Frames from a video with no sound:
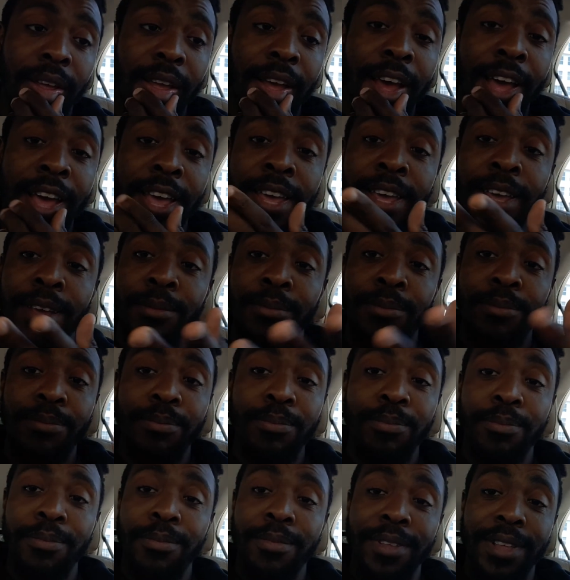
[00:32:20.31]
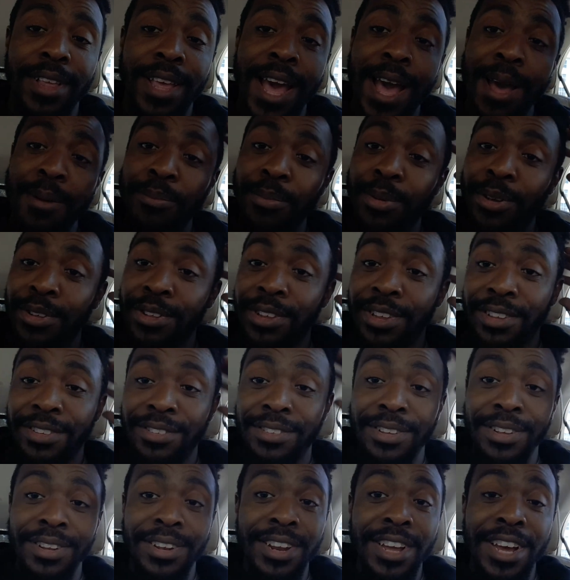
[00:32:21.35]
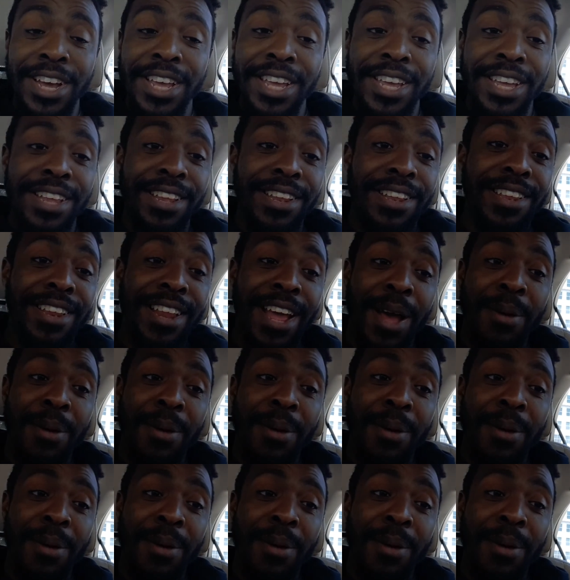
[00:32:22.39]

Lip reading: I ain't got millions or nothing.